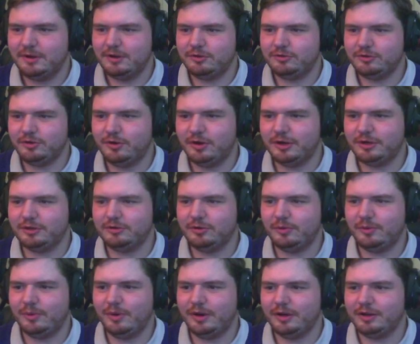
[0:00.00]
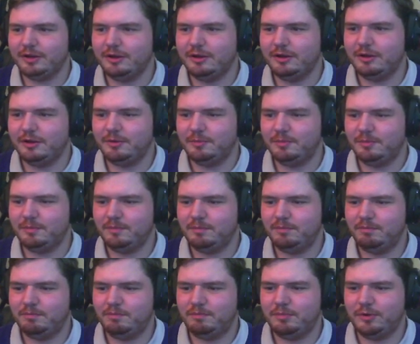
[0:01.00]
Do you know what I'm going to do? I'm going to
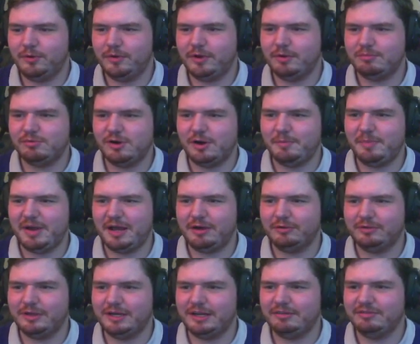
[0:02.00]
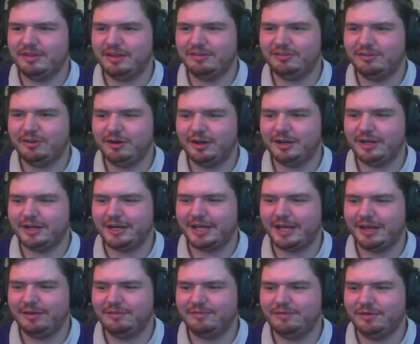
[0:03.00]
put Cabral back on the left-hand side. I'm going to
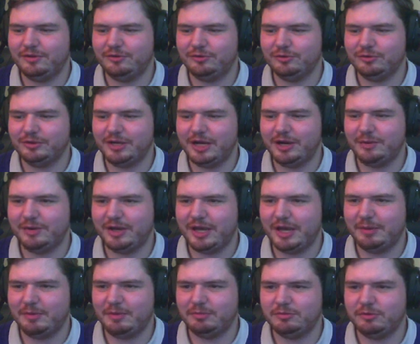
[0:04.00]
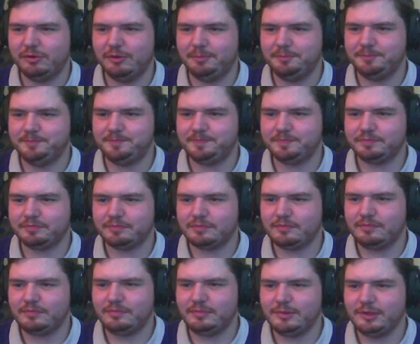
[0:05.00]
give Jordao a game up top.
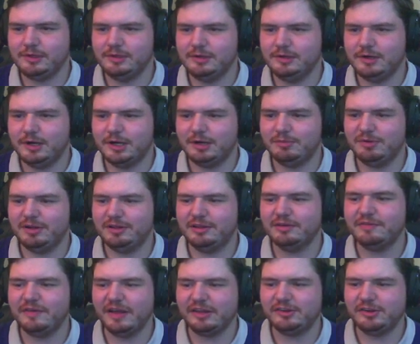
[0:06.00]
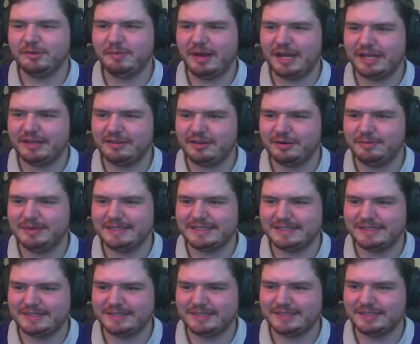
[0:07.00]
I'm going to bring Devechi back into the
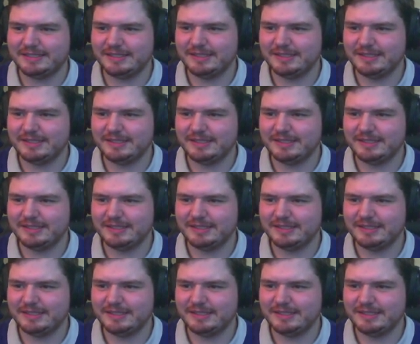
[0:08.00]
mix.